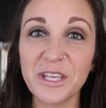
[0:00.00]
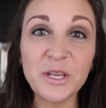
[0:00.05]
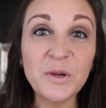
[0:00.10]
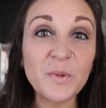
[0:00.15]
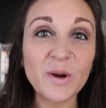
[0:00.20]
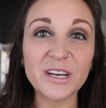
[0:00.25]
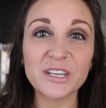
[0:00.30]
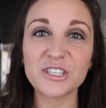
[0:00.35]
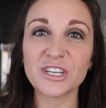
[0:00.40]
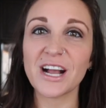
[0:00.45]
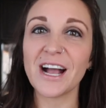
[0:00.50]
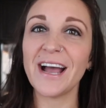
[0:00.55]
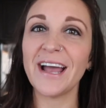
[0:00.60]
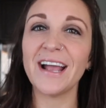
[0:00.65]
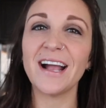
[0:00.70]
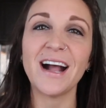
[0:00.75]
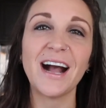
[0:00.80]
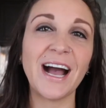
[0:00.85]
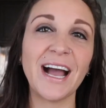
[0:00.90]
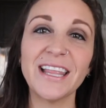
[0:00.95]
that you want to
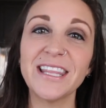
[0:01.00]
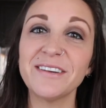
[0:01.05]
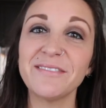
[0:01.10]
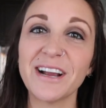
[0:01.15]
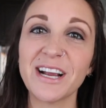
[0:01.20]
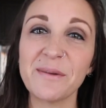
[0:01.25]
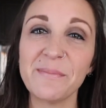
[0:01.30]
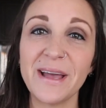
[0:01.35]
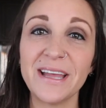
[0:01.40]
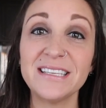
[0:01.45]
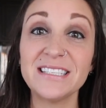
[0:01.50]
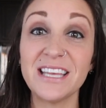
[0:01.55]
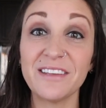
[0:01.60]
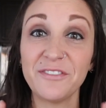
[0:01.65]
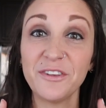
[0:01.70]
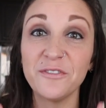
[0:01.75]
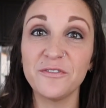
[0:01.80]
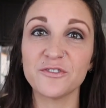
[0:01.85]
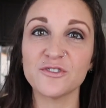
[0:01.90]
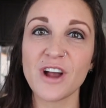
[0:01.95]
try, highly recommend.
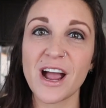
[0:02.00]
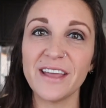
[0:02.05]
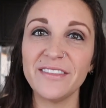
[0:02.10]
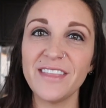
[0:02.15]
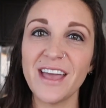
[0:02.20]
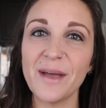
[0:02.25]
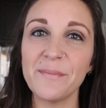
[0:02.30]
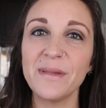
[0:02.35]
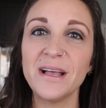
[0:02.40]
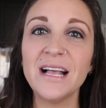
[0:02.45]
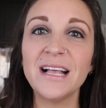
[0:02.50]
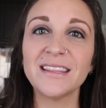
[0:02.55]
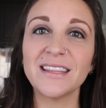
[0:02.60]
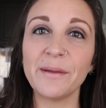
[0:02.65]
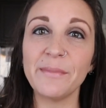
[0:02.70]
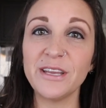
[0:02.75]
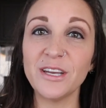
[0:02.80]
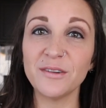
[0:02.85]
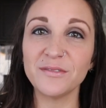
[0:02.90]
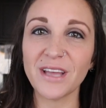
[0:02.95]
If you've tried them,
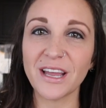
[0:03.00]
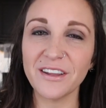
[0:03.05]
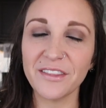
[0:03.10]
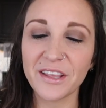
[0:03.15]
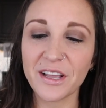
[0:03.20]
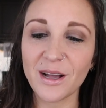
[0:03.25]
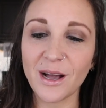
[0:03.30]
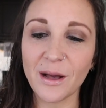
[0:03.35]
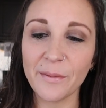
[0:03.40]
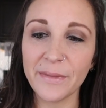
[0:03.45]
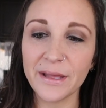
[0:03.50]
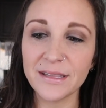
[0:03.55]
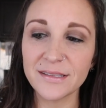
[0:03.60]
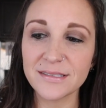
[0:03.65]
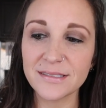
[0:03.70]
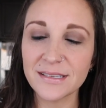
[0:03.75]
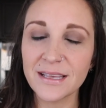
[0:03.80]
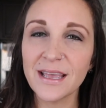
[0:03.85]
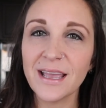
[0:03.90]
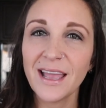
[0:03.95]
let me know down in the
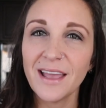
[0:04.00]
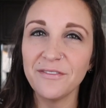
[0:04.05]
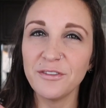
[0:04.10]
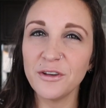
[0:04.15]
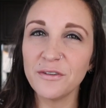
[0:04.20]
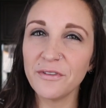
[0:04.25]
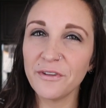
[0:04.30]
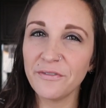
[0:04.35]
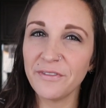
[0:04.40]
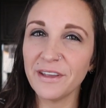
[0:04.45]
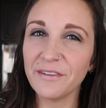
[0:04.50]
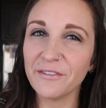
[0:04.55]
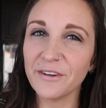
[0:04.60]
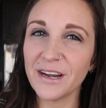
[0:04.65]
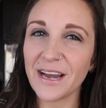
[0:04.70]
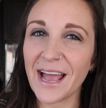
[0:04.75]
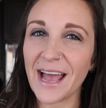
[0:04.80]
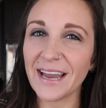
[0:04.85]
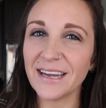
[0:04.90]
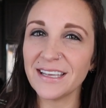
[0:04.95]
comments if you have a
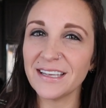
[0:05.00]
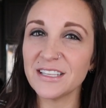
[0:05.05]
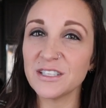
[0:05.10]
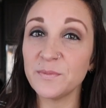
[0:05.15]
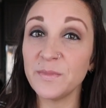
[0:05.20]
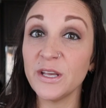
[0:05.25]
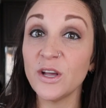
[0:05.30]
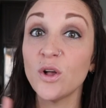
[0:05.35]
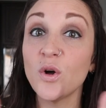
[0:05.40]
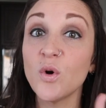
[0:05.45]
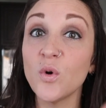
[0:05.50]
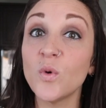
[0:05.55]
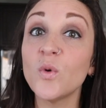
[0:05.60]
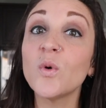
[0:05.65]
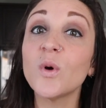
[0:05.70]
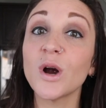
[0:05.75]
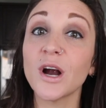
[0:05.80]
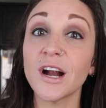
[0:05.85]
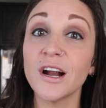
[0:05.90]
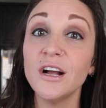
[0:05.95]
favorite Atkins meal
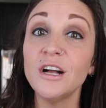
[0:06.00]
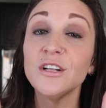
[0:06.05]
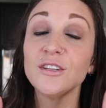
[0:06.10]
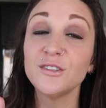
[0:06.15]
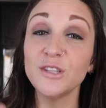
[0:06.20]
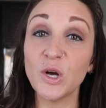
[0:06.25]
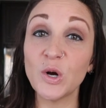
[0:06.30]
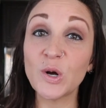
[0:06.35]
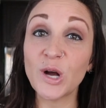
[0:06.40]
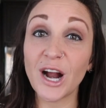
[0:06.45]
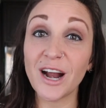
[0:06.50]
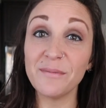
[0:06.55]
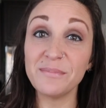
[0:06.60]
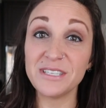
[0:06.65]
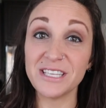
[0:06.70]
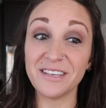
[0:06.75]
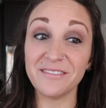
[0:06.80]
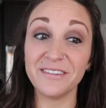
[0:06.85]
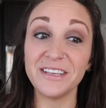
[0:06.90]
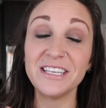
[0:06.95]
or low carb
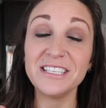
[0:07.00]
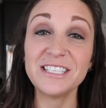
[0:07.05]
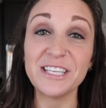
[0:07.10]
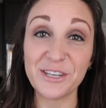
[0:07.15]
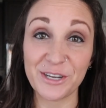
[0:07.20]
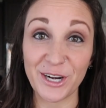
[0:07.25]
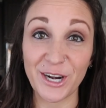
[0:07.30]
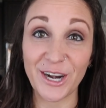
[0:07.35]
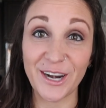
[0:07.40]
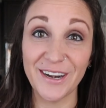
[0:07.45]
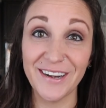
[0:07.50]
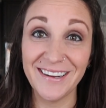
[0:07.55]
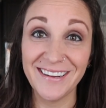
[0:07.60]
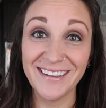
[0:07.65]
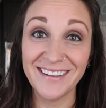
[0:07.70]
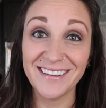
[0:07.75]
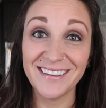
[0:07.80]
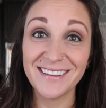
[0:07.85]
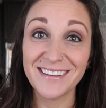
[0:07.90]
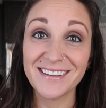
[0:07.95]
T V dinner
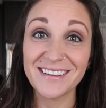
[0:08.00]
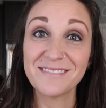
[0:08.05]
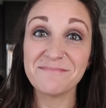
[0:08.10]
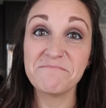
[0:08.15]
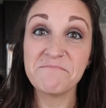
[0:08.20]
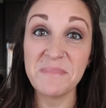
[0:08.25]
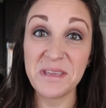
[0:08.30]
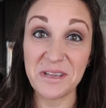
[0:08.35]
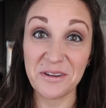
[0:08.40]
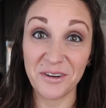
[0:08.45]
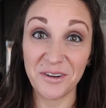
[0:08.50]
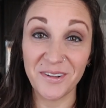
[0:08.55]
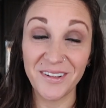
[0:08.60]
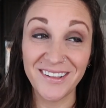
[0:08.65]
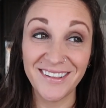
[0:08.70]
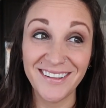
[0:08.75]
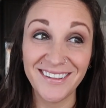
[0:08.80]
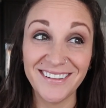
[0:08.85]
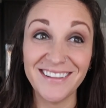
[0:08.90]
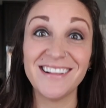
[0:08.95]

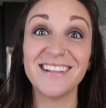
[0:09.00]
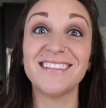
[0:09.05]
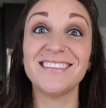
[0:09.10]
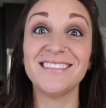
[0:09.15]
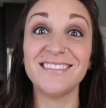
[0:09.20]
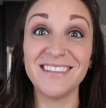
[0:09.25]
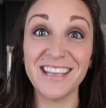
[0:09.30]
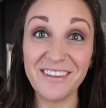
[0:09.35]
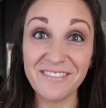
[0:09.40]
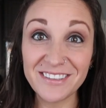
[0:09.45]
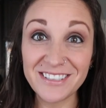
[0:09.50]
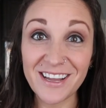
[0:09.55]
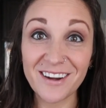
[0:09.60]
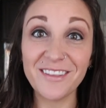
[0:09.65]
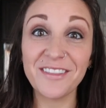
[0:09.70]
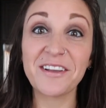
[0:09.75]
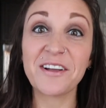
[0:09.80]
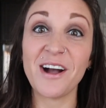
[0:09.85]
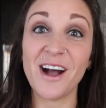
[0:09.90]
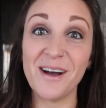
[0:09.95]
meal. Leave it down
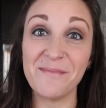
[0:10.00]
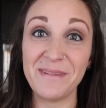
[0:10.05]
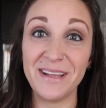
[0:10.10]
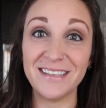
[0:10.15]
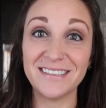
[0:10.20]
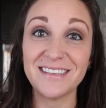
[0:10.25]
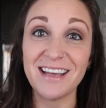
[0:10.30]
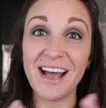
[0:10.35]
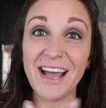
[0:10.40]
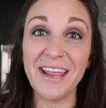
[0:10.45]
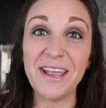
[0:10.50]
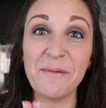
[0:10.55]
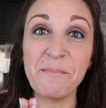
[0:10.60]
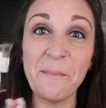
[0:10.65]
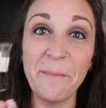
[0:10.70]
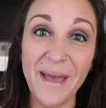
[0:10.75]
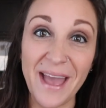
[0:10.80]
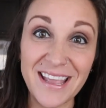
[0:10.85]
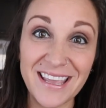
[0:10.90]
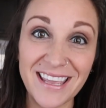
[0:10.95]
in the comments. I
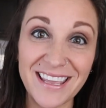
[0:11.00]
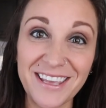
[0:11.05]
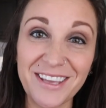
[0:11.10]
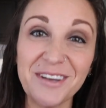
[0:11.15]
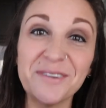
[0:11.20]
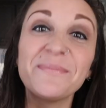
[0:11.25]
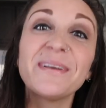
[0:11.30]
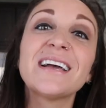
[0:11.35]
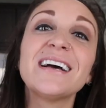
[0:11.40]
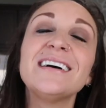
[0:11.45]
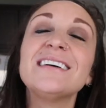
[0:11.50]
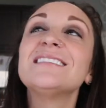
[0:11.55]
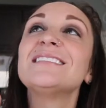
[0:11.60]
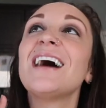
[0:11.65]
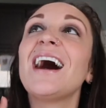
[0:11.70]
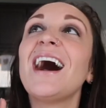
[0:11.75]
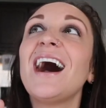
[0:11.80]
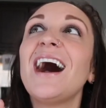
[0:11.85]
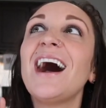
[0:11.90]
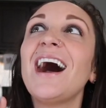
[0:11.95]
am begging you, because
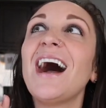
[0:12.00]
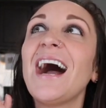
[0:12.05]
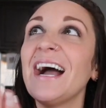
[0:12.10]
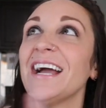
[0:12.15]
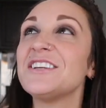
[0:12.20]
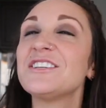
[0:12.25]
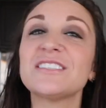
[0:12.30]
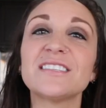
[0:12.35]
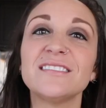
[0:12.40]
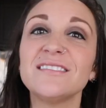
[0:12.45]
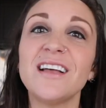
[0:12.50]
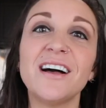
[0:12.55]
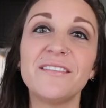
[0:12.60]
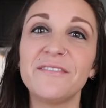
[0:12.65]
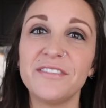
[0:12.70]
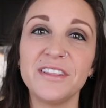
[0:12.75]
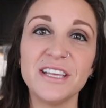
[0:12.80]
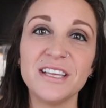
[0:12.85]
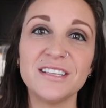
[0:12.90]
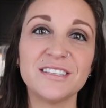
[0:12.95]
I just
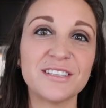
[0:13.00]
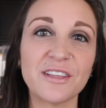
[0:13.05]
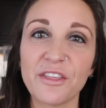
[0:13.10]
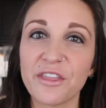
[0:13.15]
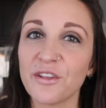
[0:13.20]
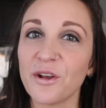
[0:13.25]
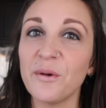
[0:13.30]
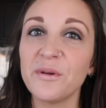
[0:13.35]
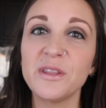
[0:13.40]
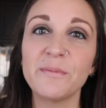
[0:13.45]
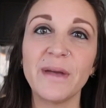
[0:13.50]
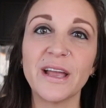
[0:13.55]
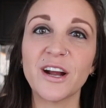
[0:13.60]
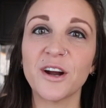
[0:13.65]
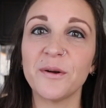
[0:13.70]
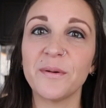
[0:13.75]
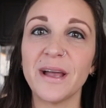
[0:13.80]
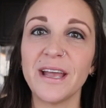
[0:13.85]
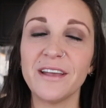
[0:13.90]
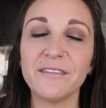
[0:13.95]
love these. Throw in the
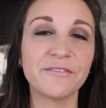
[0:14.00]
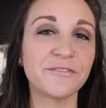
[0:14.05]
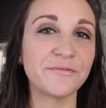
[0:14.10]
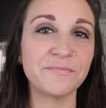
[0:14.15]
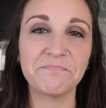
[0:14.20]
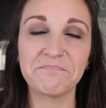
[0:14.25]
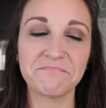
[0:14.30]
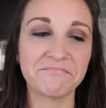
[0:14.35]
microwave,